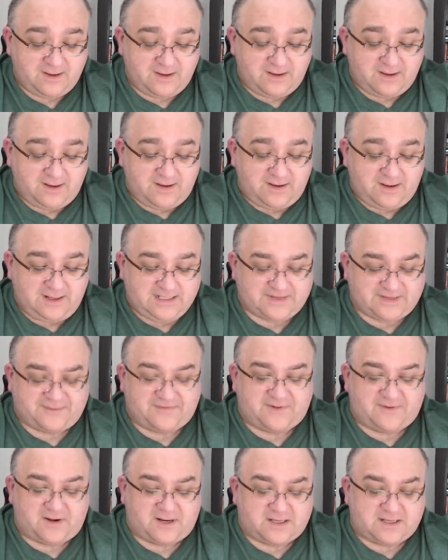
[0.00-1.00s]
That's a
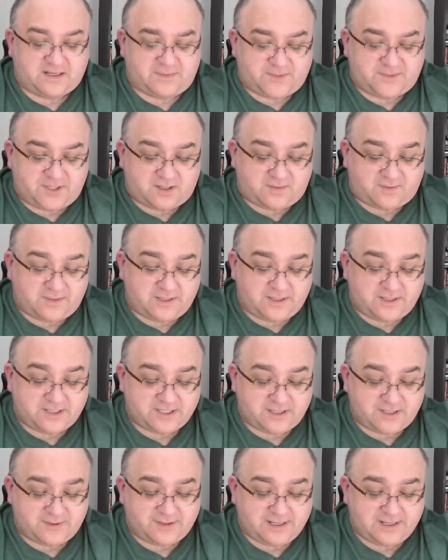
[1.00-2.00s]
fucked up job,
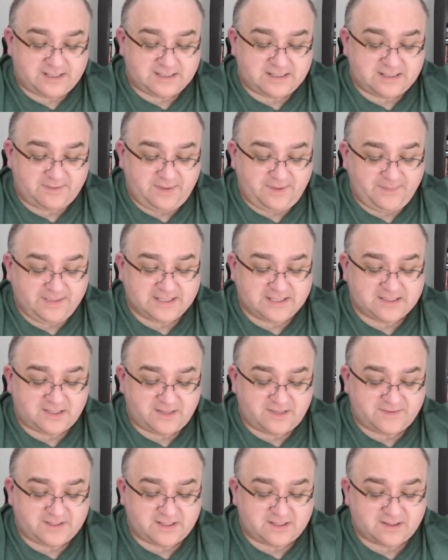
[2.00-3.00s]
Show thinks. Maybe his life
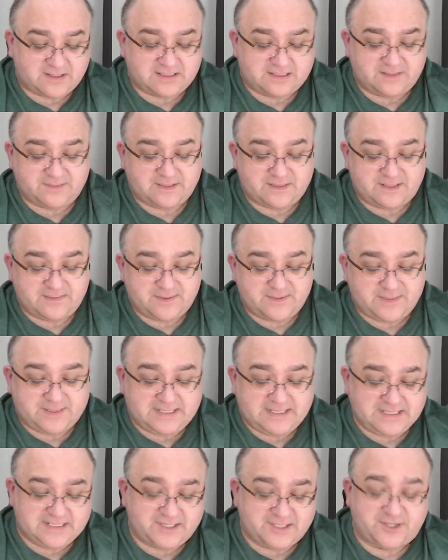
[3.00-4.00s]
sucks sometimes, but he
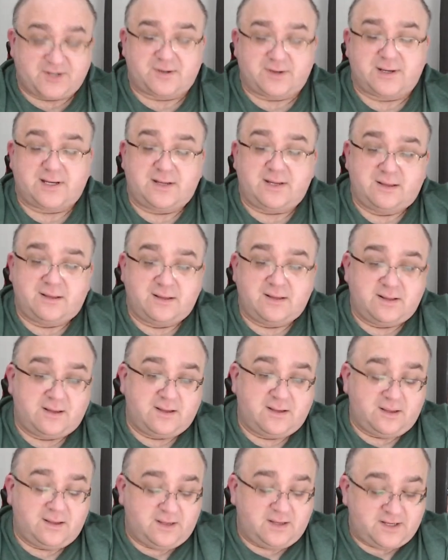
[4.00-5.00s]
isn't Johnny.
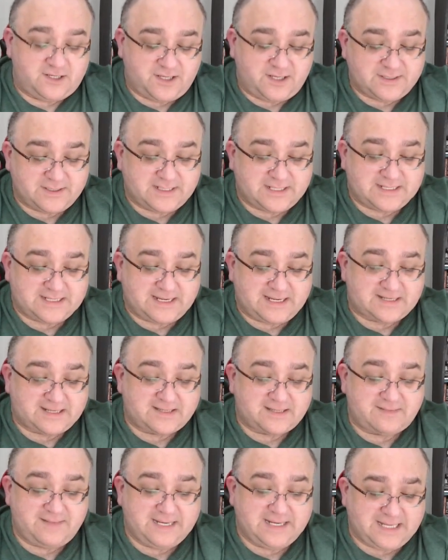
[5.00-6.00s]
Show's had sex
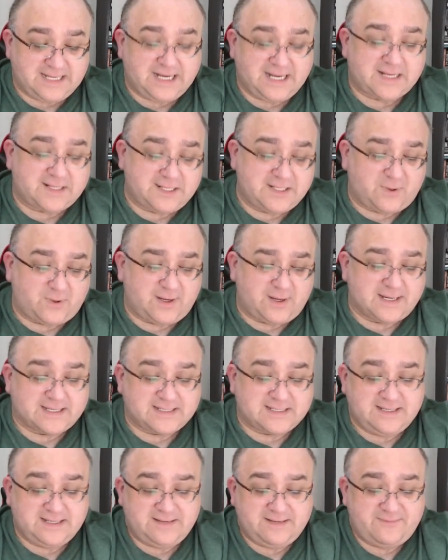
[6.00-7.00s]
exactly twice, and
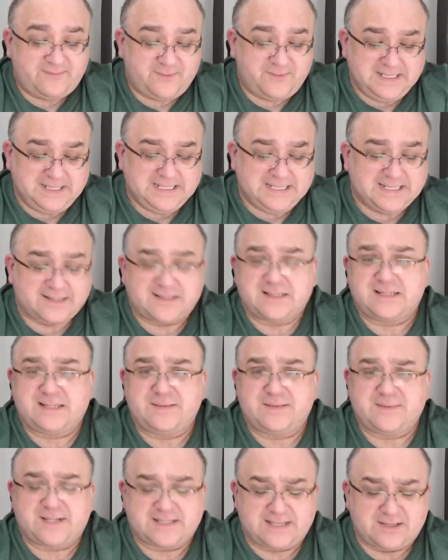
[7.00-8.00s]
he really doesn't seem
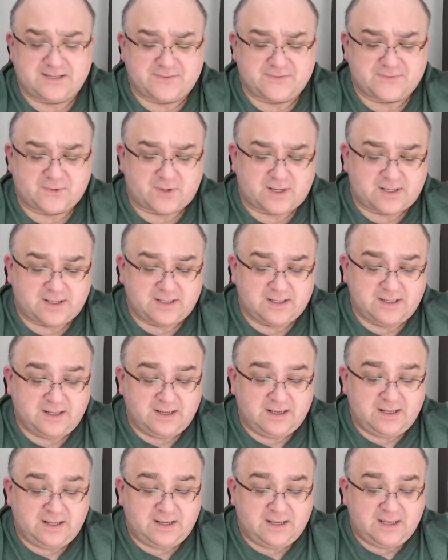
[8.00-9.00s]
cut out for it.
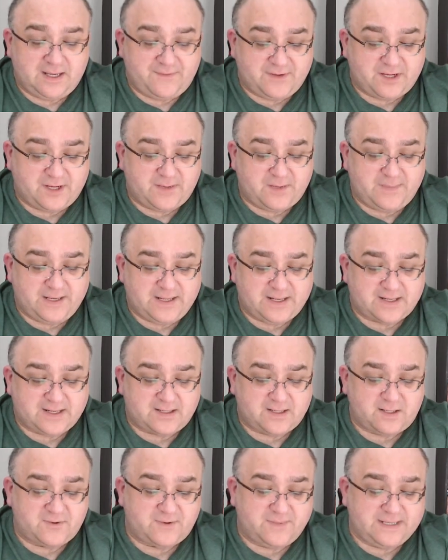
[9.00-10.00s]
If he could meet that
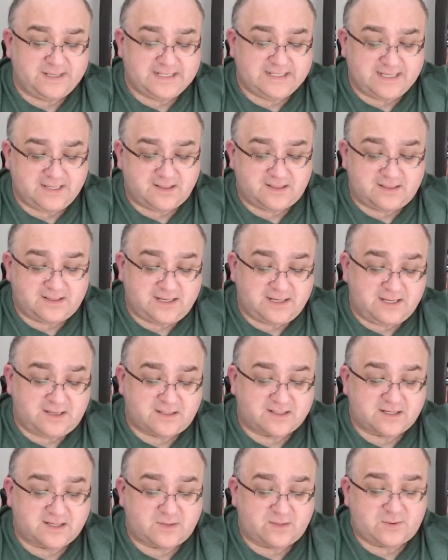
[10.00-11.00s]
girl from East England, he'd
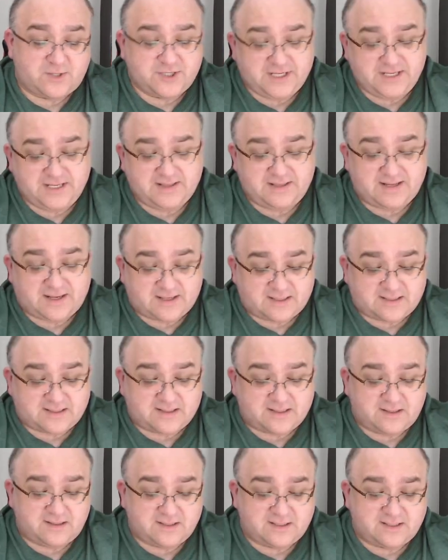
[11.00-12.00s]
ask her what she thinks,
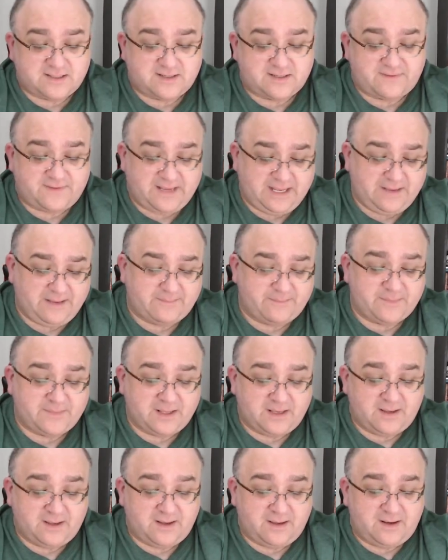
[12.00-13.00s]
because for him,
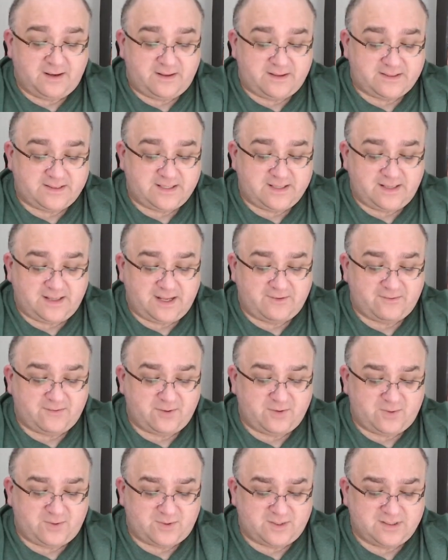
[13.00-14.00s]
this thing that
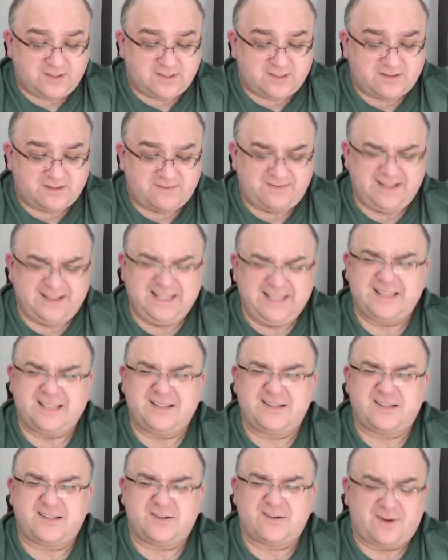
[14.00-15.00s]
everyone wants really isn't
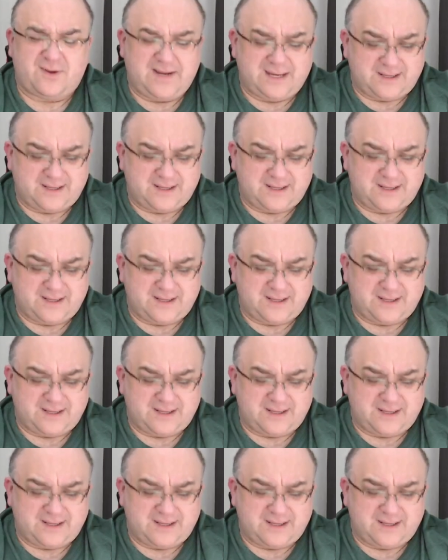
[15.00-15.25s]
so great.